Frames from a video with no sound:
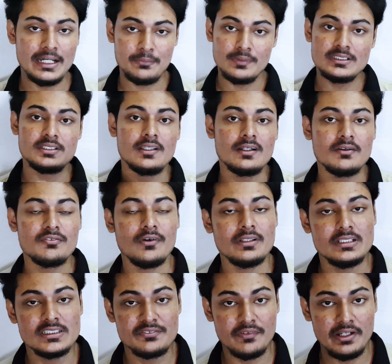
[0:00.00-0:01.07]
that was
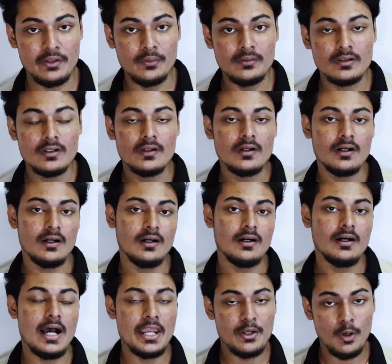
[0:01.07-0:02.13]
for this video.
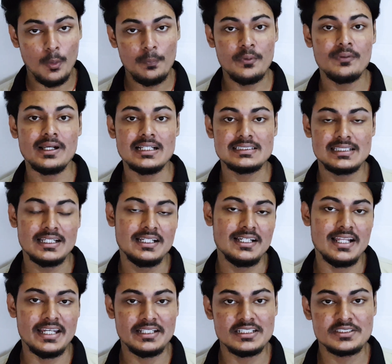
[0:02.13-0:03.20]
I hope you guys
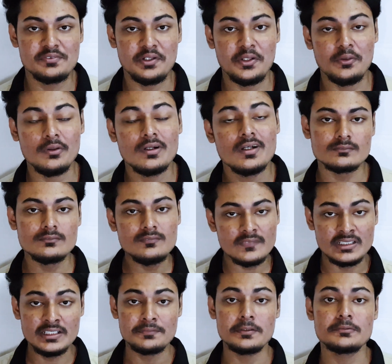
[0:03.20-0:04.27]
like this video.
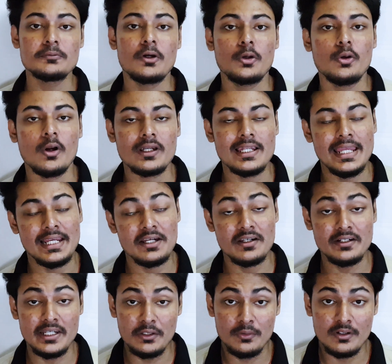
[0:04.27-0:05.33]
This was not like
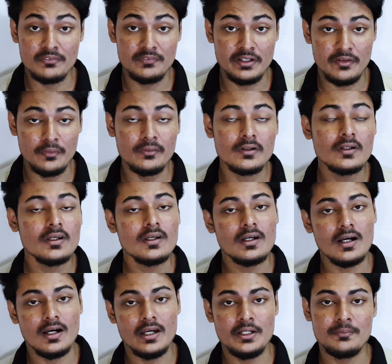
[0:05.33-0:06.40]
a regular video.
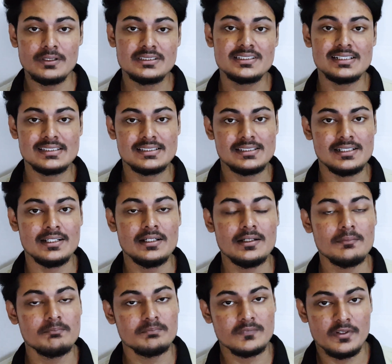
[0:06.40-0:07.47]
It was just
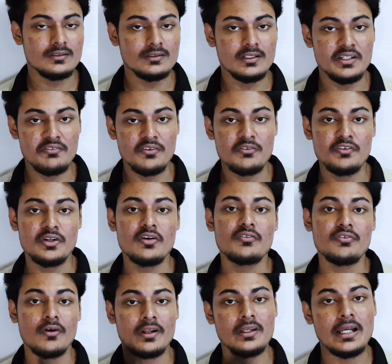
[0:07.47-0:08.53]
a review video
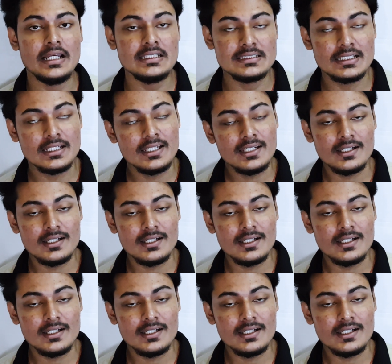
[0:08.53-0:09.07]
for you guys,